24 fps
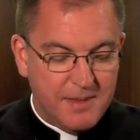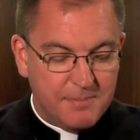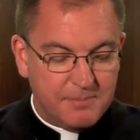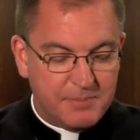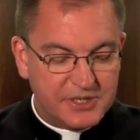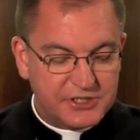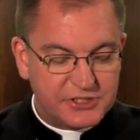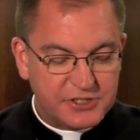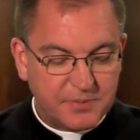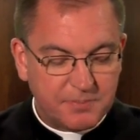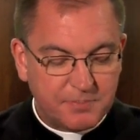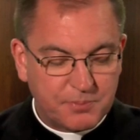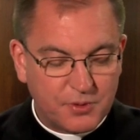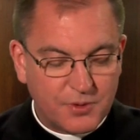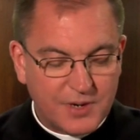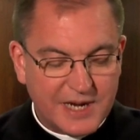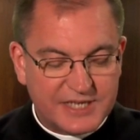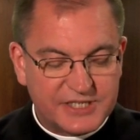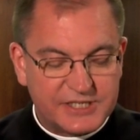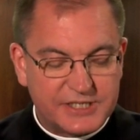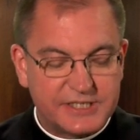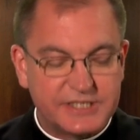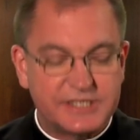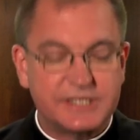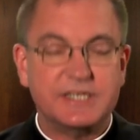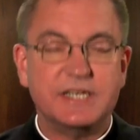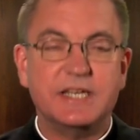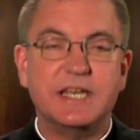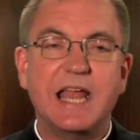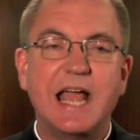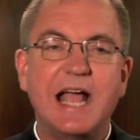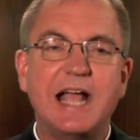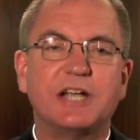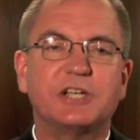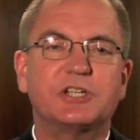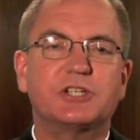Bishop Perez's
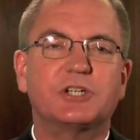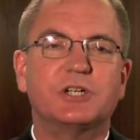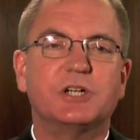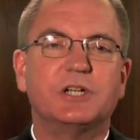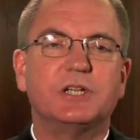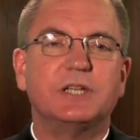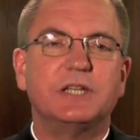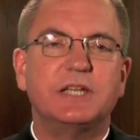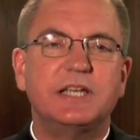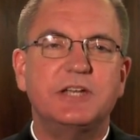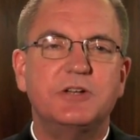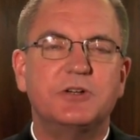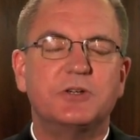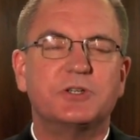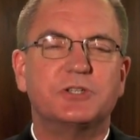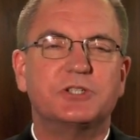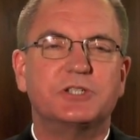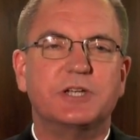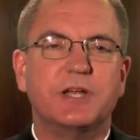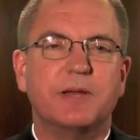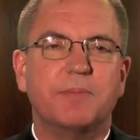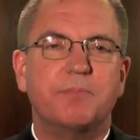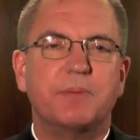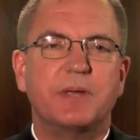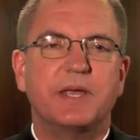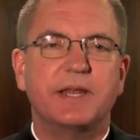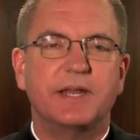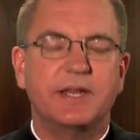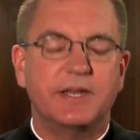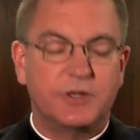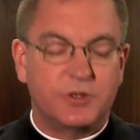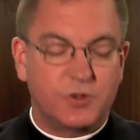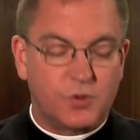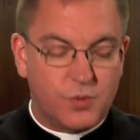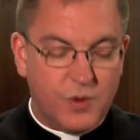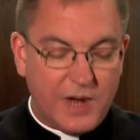national leadership in
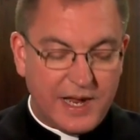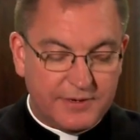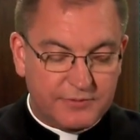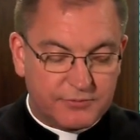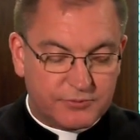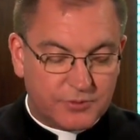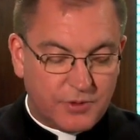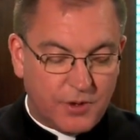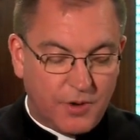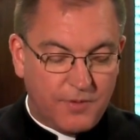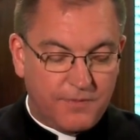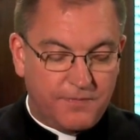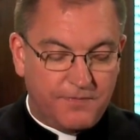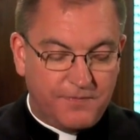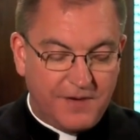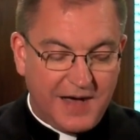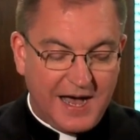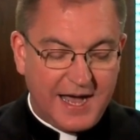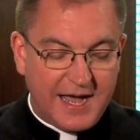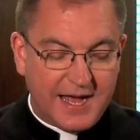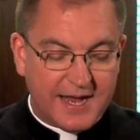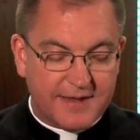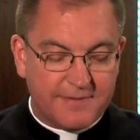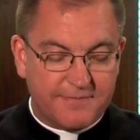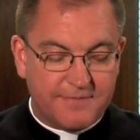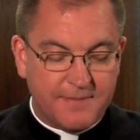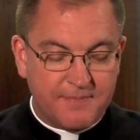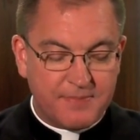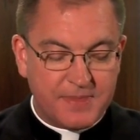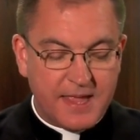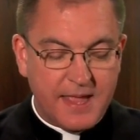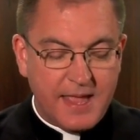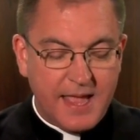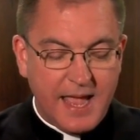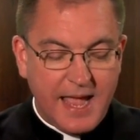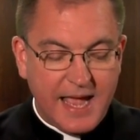Encuentro 5
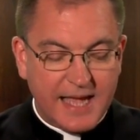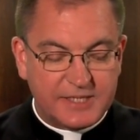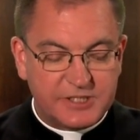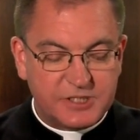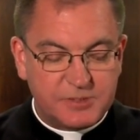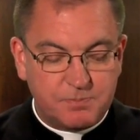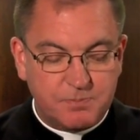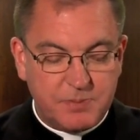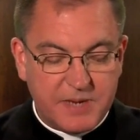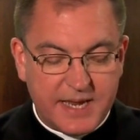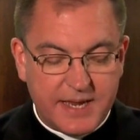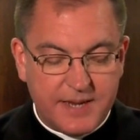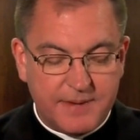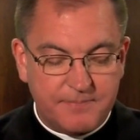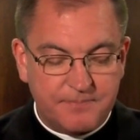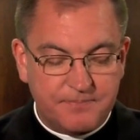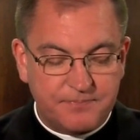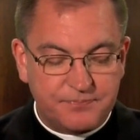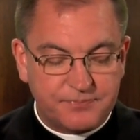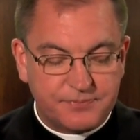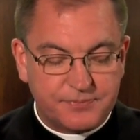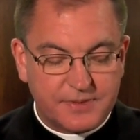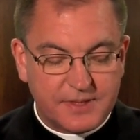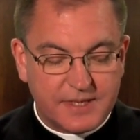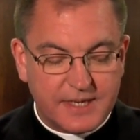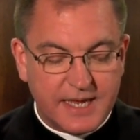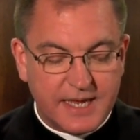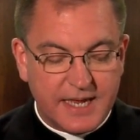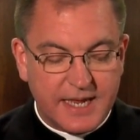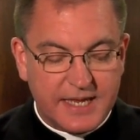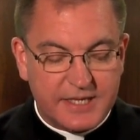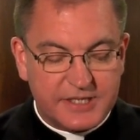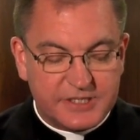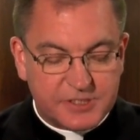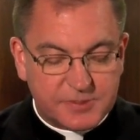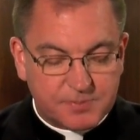has been
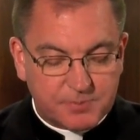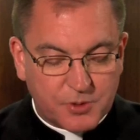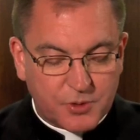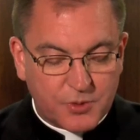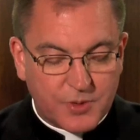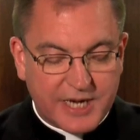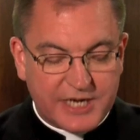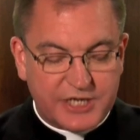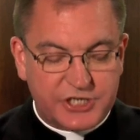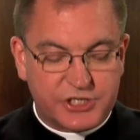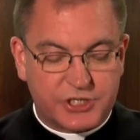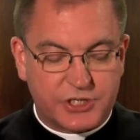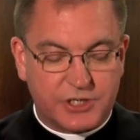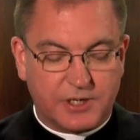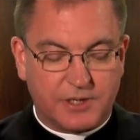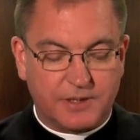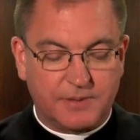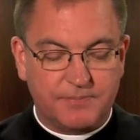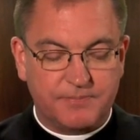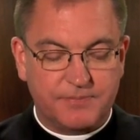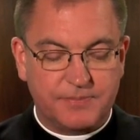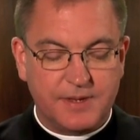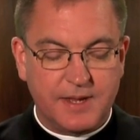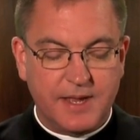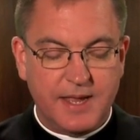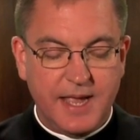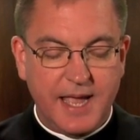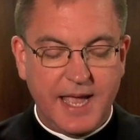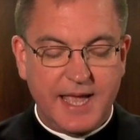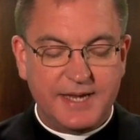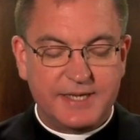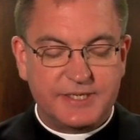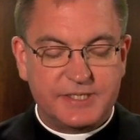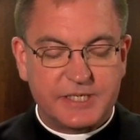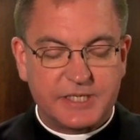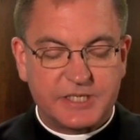inspirational
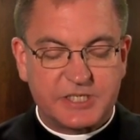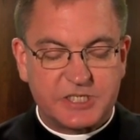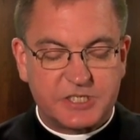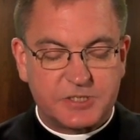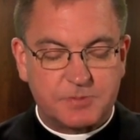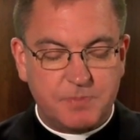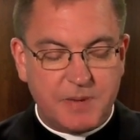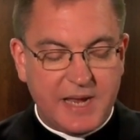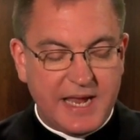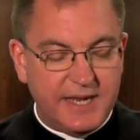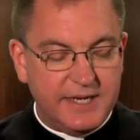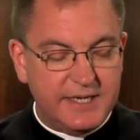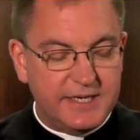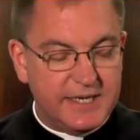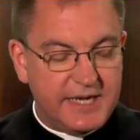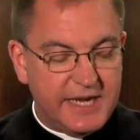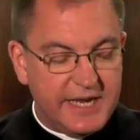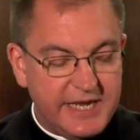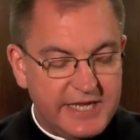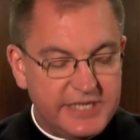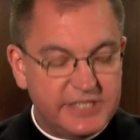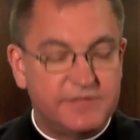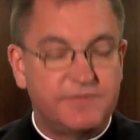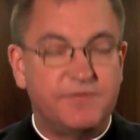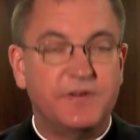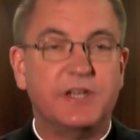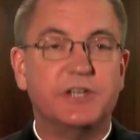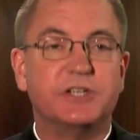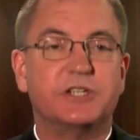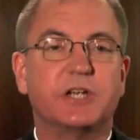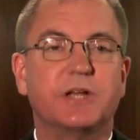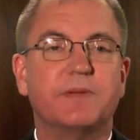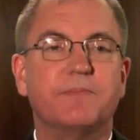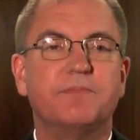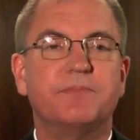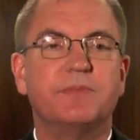and has expanded his
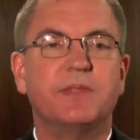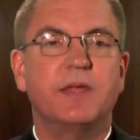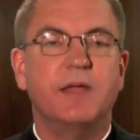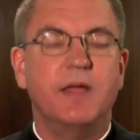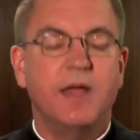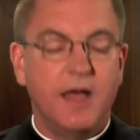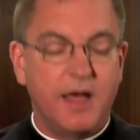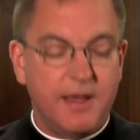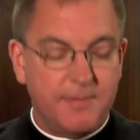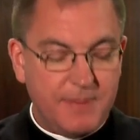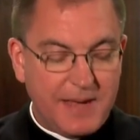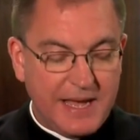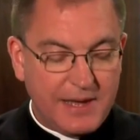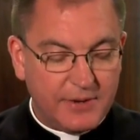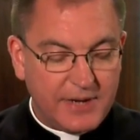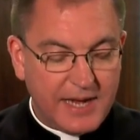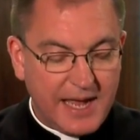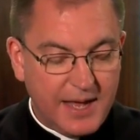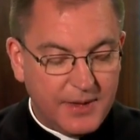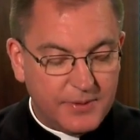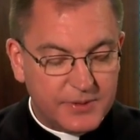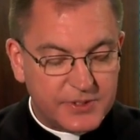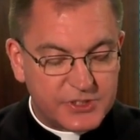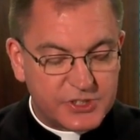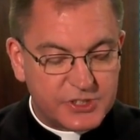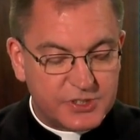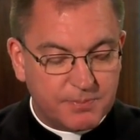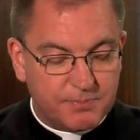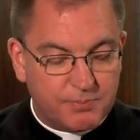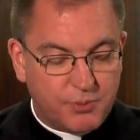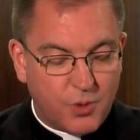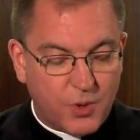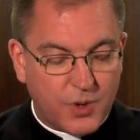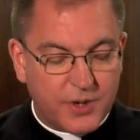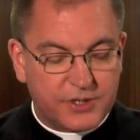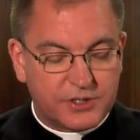vision about how to
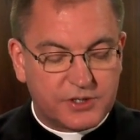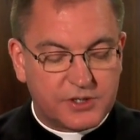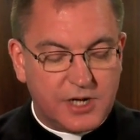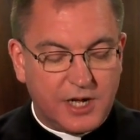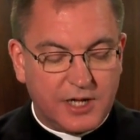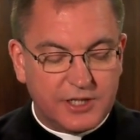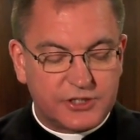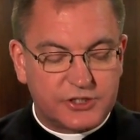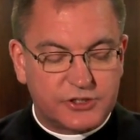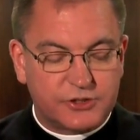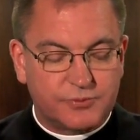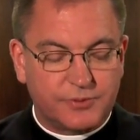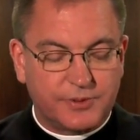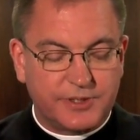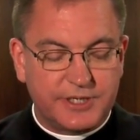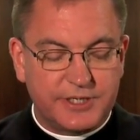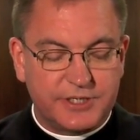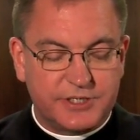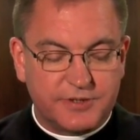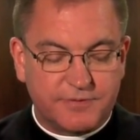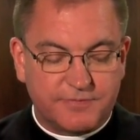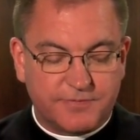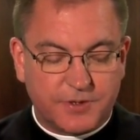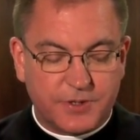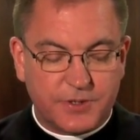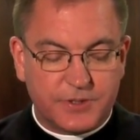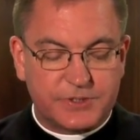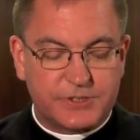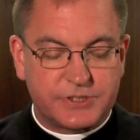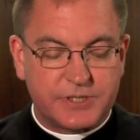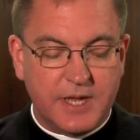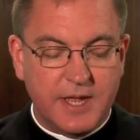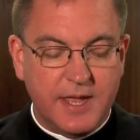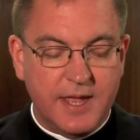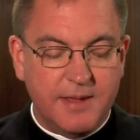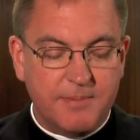support culturally
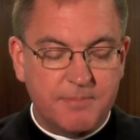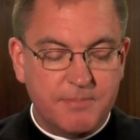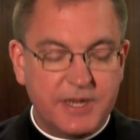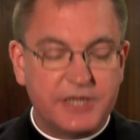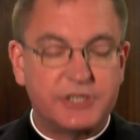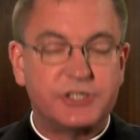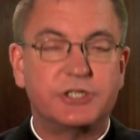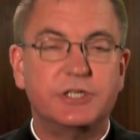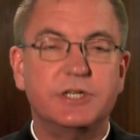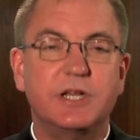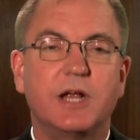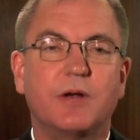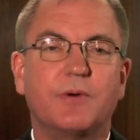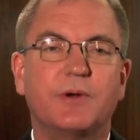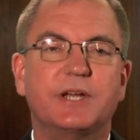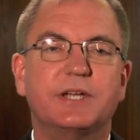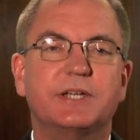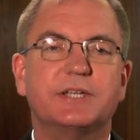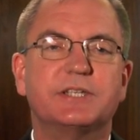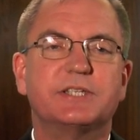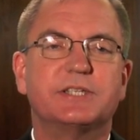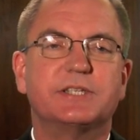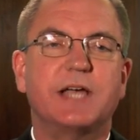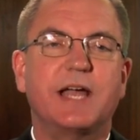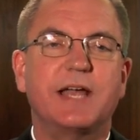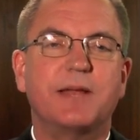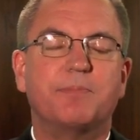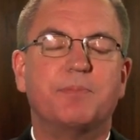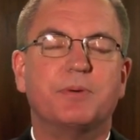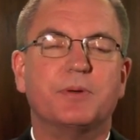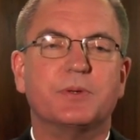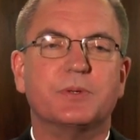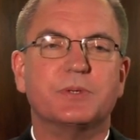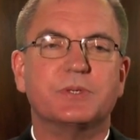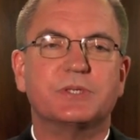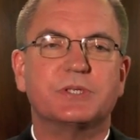diverse missionary
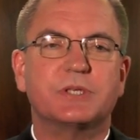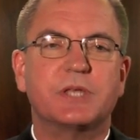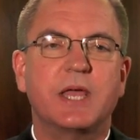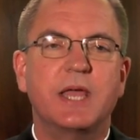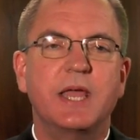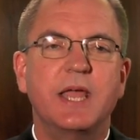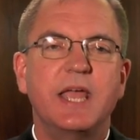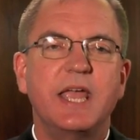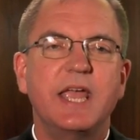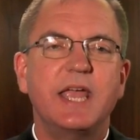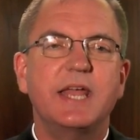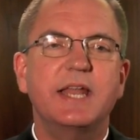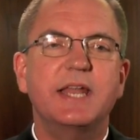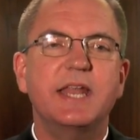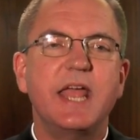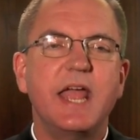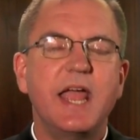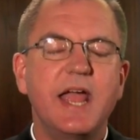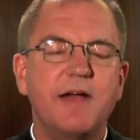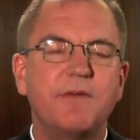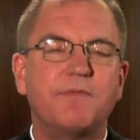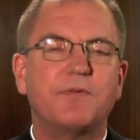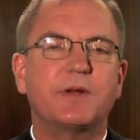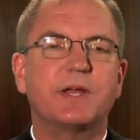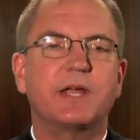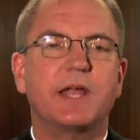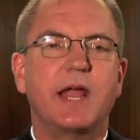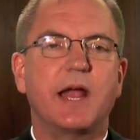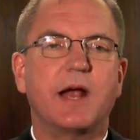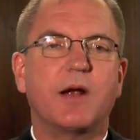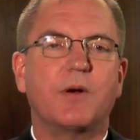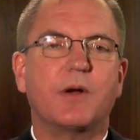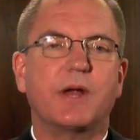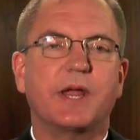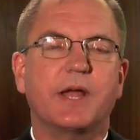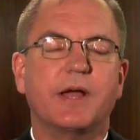disciples in every
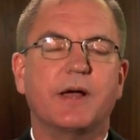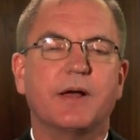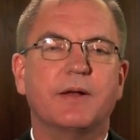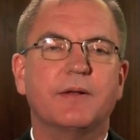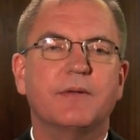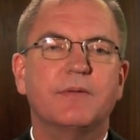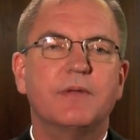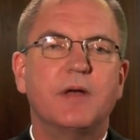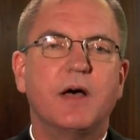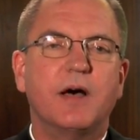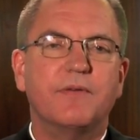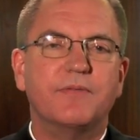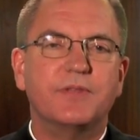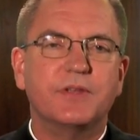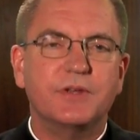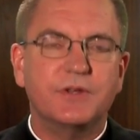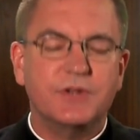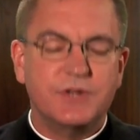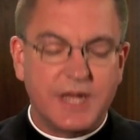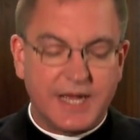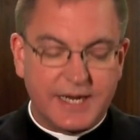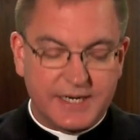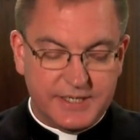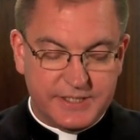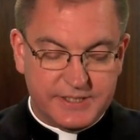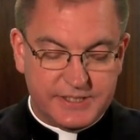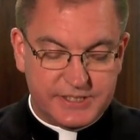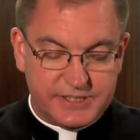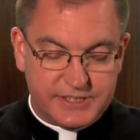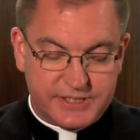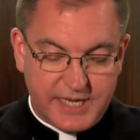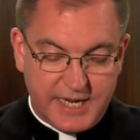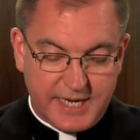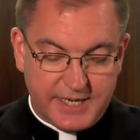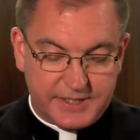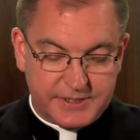area of the United
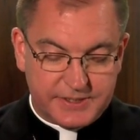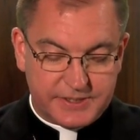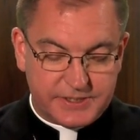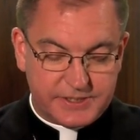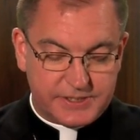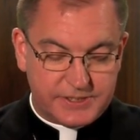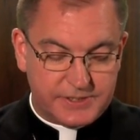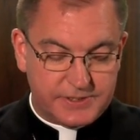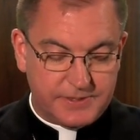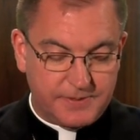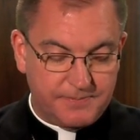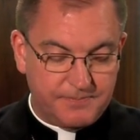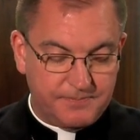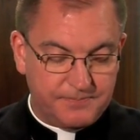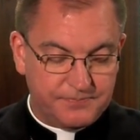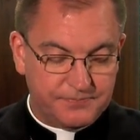States.